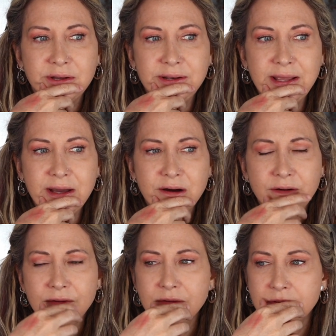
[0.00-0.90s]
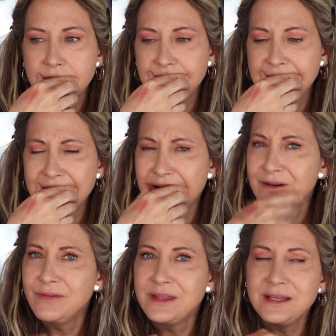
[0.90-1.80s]
Now I
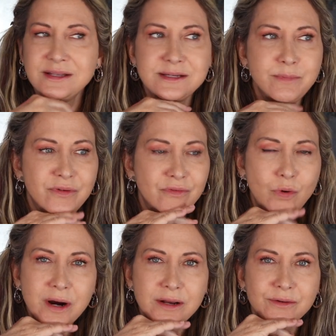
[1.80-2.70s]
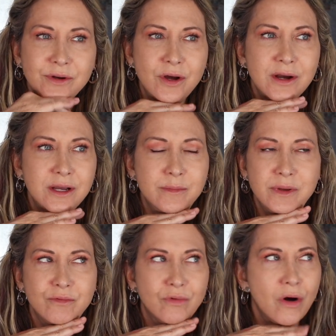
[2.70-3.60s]
don't think it did before. I don't know. I could
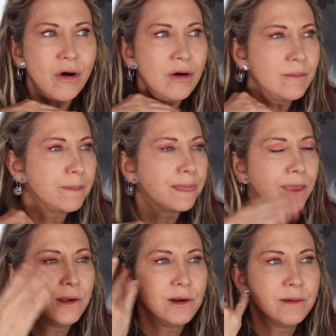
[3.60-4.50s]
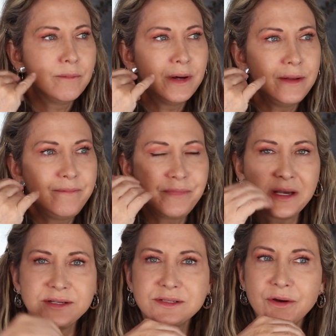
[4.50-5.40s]
be wrong, but
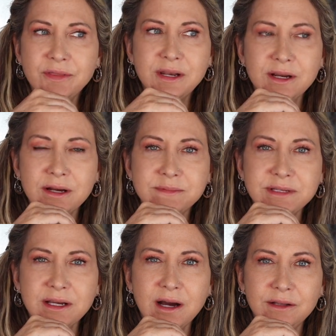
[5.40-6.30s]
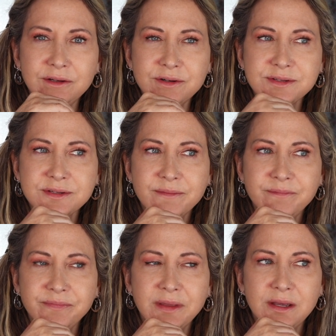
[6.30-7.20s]
I saw that it comes in colors.
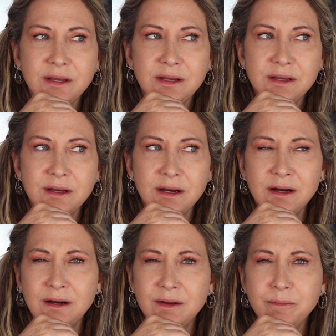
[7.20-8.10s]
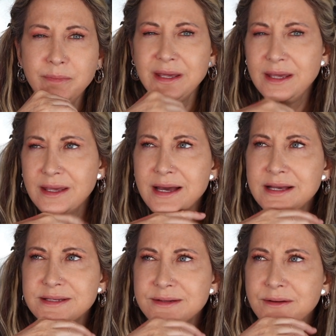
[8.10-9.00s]

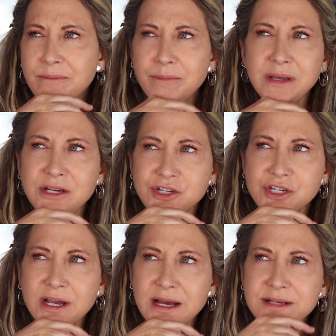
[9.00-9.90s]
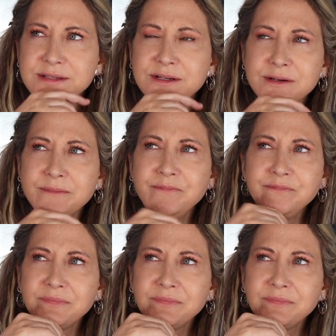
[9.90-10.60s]
Pinkgasm, Peachgasm.